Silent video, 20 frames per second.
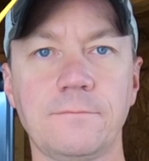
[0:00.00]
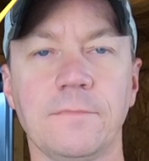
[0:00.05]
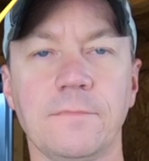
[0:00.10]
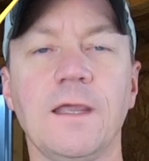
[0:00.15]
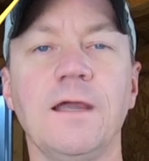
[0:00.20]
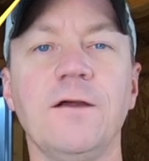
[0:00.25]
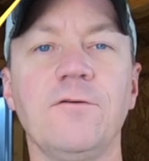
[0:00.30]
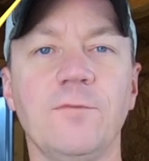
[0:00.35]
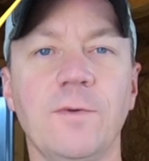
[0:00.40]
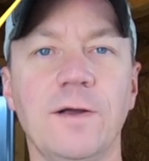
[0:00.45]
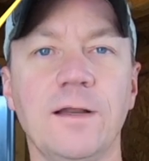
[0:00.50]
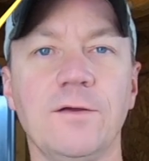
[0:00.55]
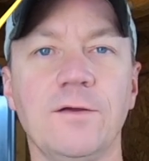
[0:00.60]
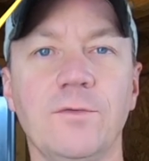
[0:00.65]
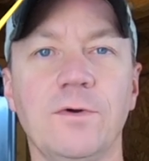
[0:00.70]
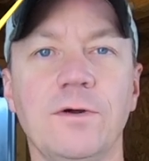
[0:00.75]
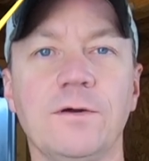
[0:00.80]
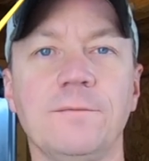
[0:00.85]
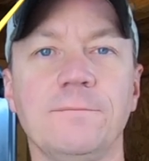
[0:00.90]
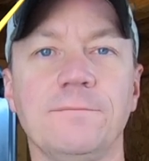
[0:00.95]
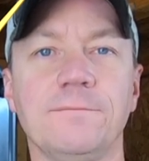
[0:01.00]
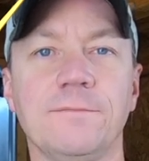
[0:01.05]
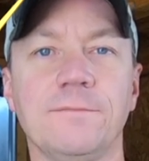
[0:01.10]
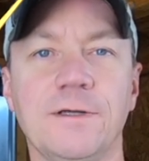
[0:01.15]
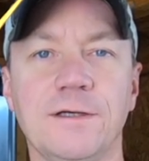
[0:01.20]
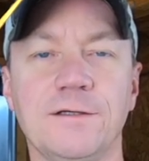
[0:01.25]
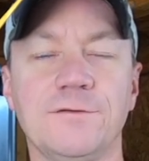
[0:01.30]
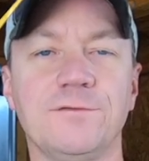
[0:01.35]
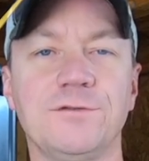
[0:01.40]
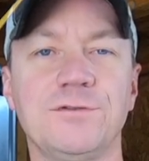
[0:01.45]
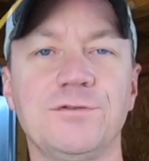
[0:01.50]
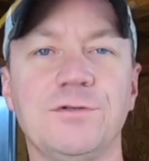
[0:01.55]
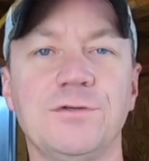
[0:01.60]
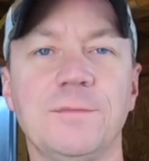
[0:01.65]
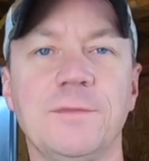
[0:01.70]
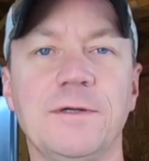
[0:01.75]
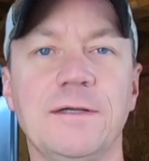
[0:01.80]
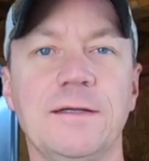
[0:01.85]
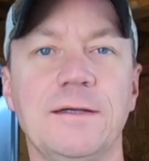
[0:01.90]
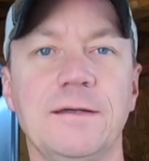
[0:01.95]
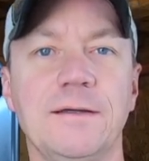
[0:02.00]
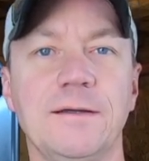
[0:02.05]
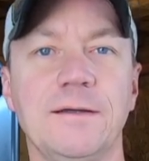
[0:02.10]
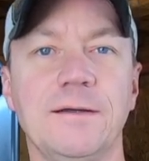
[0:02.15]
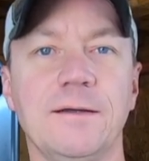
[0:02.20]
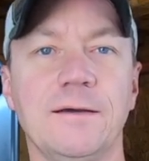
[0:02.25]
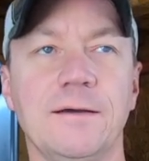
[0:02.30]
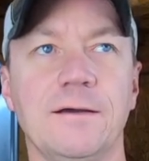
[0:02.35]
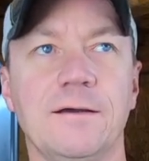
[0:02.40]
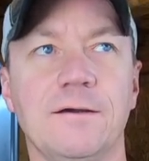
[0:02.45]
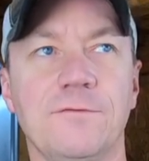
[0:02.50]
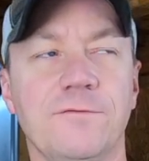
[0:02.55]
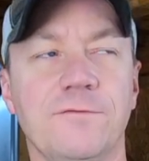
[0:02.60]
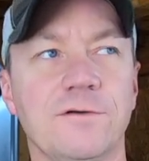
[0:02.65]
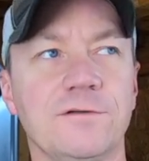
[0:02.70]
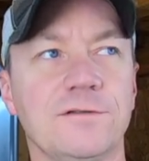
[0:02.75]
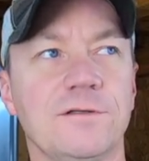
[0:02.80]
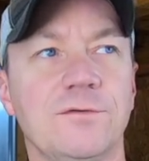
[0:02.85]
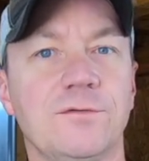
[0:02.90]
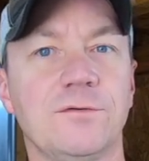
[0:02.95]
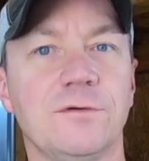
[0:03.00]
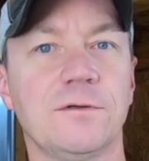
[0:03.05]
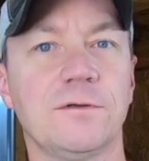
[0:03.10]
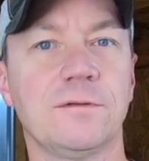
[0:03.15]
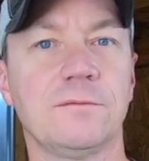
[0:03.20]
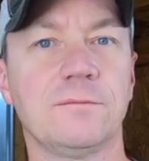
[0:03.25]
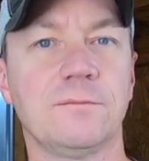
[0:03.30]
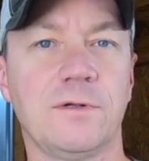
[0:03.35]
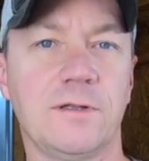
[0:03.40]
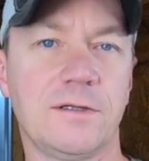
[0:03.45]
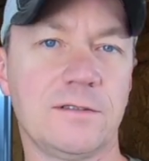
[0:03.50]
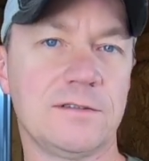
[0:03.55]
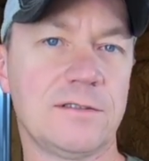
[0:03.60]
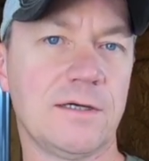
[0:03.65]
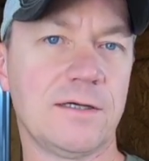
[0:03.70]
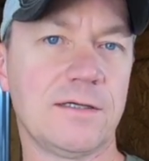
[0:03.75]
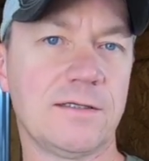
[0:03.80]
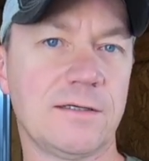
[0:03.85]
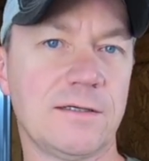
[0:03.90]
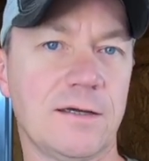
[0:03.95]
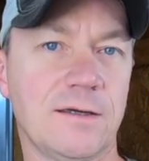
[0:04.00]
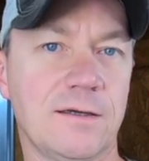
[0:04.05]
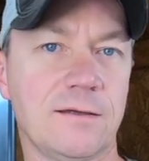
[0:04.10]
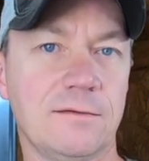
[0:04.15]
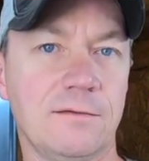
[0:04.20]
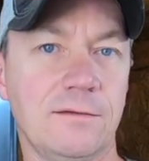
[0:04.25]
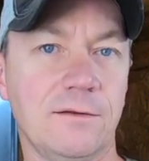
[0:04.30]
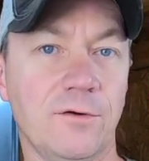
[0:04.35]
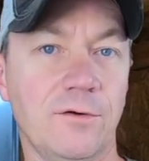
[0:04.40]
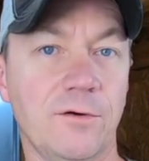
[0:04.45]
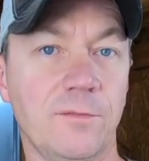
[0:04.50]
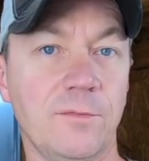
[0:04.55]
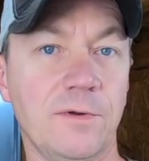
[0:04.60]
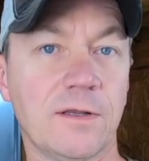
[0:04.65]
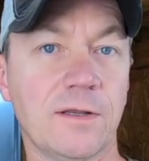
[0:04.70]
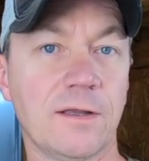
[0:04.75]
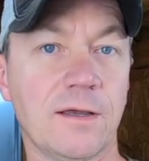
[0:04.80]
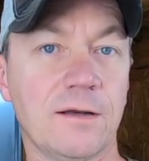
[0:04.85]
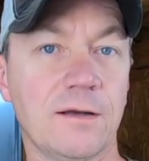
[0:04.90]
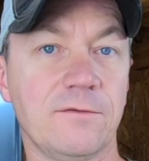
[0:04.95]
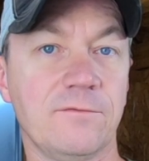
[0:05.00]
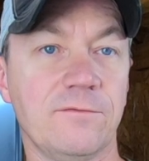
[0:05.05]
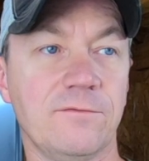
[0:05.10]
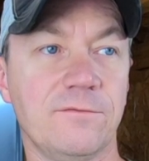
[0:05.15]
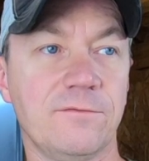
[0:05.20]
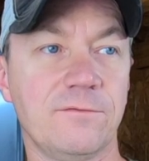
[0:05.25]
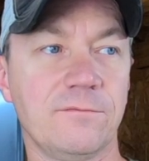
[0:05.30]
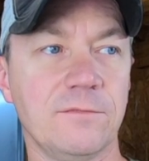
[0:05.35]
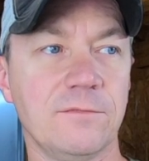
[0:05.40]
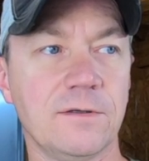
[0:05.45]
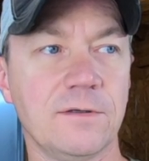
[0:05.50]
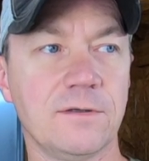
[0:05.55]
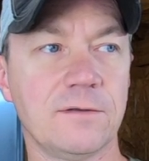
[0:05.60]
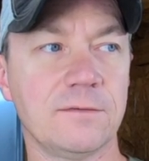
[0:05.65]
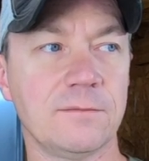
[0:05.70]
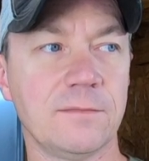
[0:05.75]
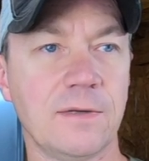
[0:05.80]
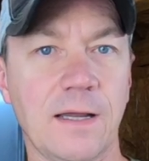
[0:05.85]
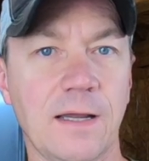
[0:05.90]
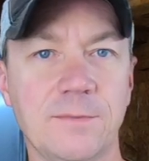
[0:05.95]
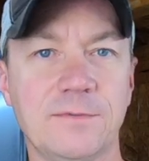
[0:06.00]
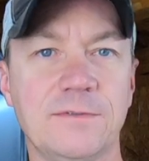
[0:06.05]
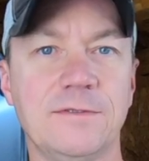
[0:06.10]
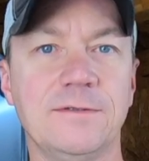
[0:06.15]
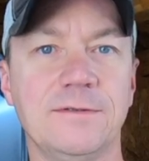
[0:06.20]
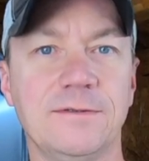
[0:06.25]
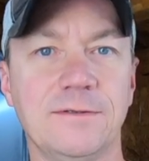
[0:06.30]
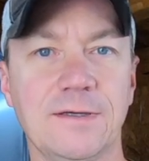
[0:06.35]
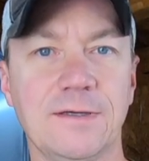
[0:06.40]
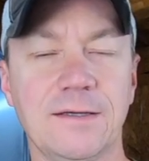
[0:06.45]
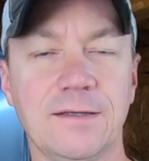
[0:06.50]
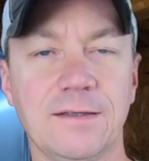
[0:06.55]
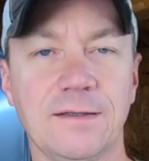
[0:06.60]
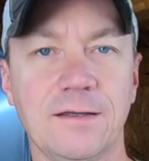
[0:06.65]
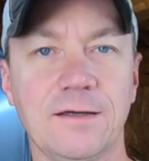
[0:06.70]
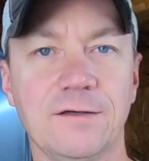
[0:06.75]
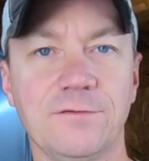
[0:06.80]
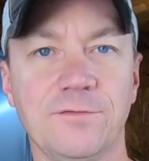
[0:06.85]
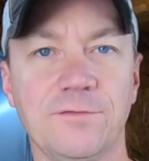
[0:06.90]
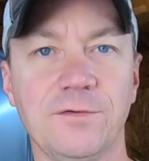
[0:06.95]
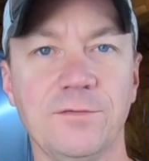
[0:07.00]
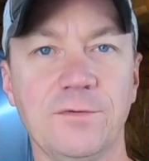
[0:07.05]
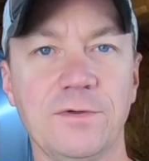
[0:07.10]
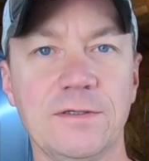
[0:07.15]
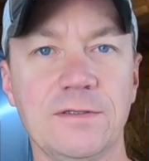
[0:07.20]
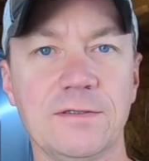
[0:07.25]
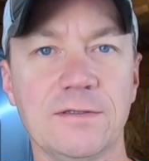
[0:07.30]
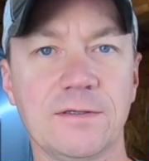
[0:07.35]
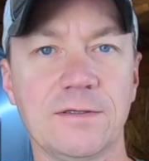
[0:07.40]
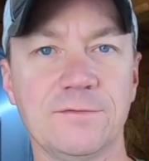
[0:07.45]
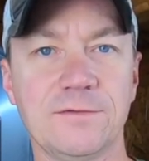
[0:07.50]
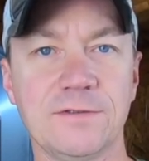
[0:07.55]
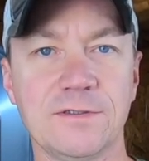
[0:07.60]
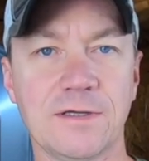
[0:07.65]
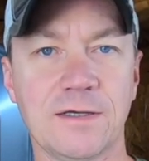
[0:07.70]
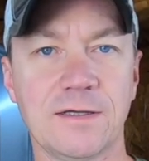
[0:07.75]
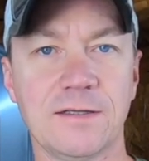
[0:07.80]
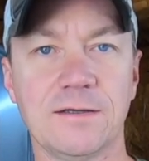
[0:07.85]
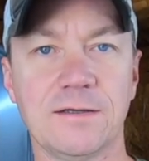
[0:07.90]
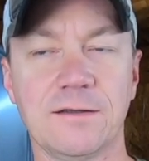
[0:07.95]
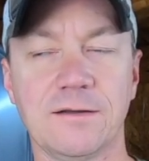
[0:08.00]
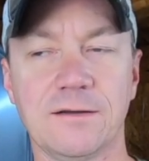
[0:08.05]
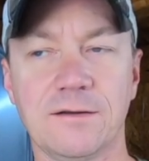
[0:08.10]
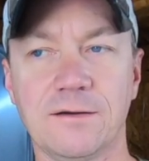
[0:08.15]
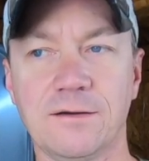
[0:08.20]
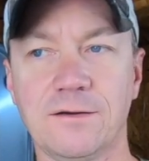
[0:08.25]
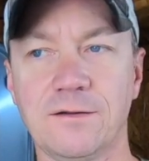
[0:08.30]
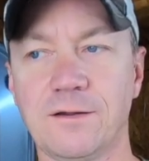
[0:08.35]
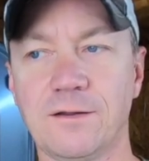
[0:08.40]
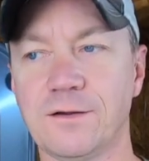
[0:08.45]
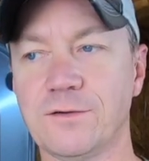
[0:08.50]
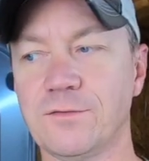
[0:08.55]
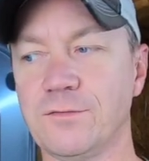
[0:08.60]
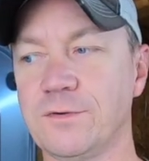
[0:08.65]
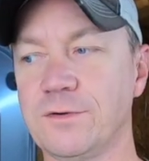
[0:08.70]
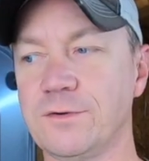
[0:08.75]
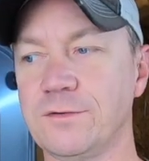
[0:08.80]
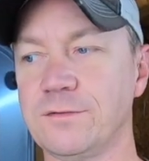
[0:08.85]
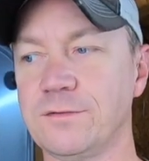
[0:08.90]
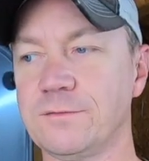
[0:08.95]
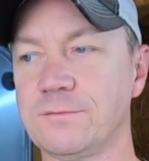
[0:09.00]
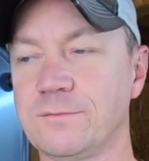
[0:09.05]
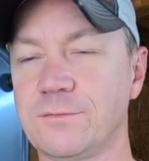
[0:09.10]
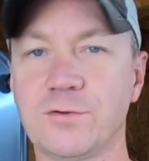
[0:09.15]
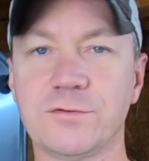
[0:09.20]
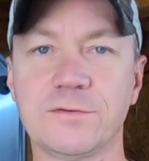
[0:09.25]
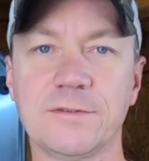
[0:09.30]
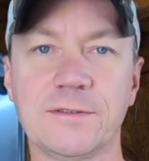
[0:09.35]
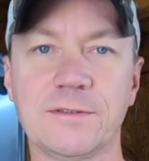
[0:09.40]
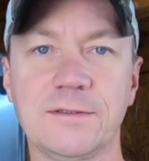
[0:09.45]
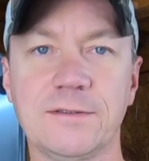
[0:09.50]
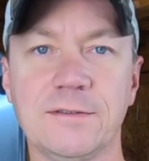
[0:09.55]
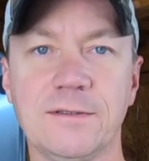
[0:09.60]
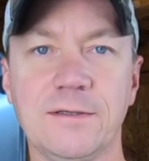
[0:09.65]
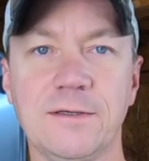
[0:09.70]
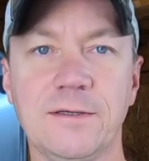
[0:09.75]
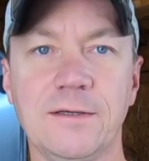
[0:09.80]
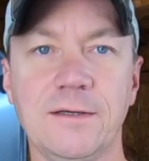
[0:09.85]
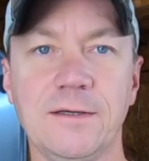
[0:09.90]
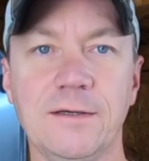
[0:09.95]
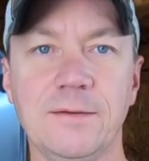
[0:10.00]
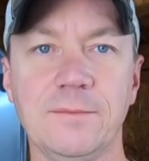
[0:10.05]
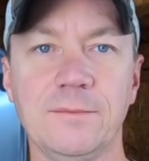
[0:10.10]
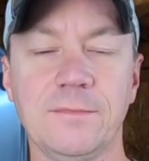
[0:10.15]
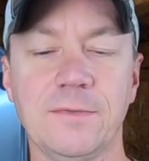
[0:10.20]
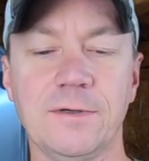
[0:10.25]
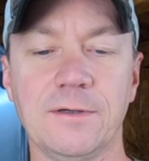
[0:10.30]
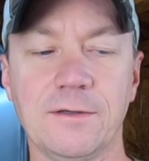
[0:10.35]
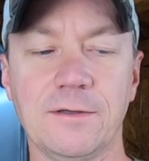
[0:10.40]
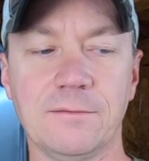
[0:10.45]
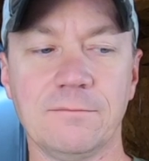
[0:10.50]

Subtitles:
Hey everybody, welcome. Thanks for joining me. First, I want to apologize. I know I've been kind of absent last few weeks. I've just had a lot going on personally, but